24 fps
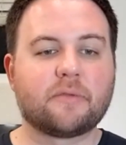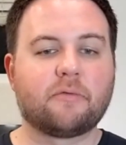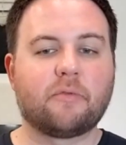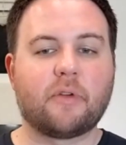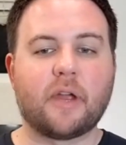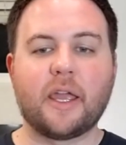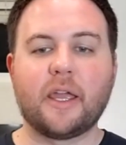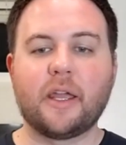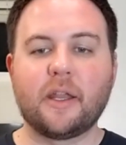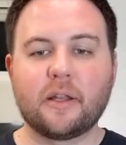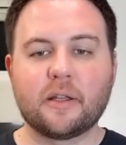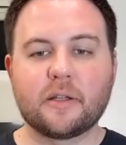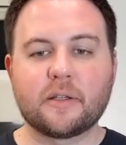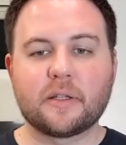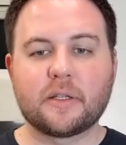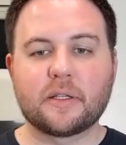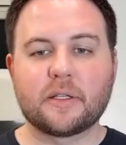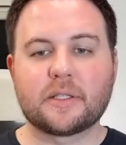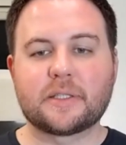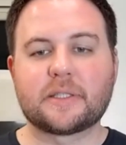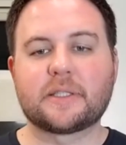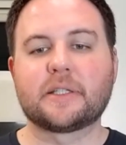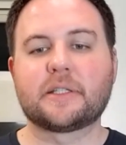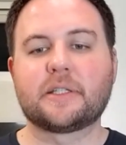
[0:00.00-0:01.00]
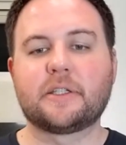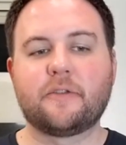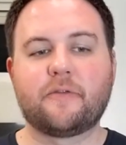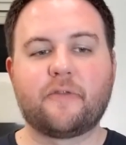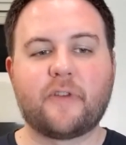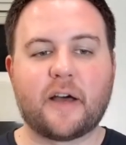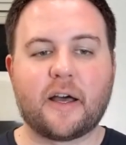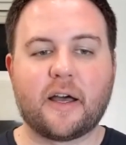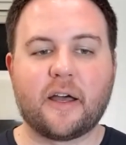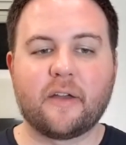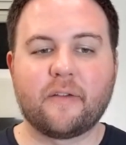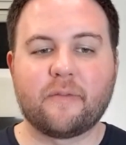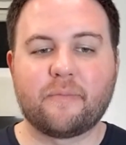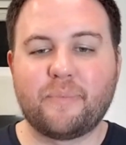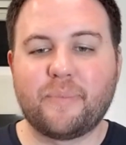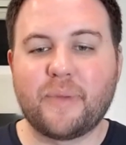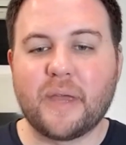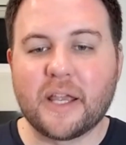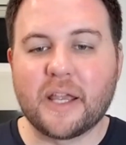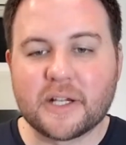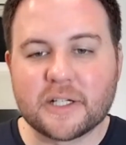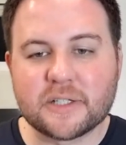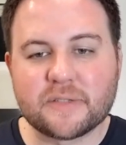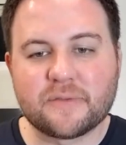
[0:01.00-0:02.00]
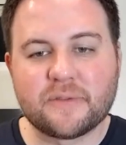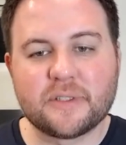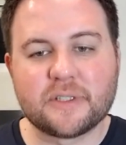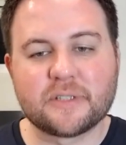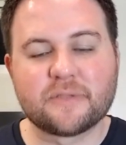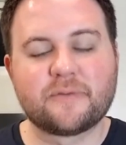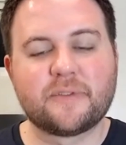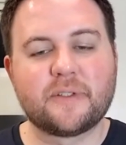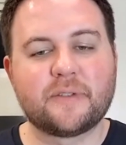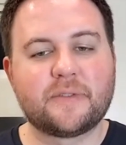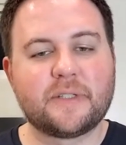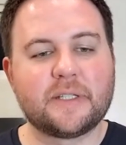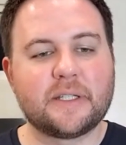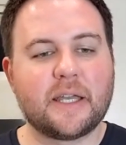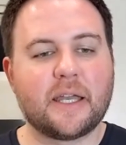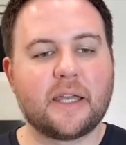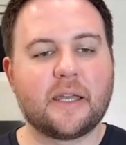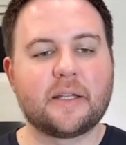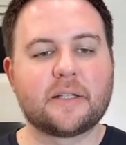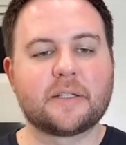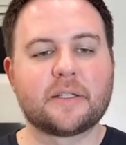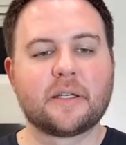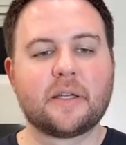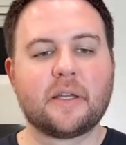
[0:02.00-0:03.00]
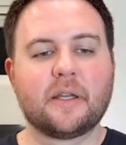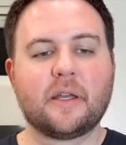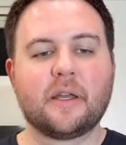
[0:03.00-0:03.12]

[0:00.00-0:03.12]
Rain, 65. Bakersfield, 58.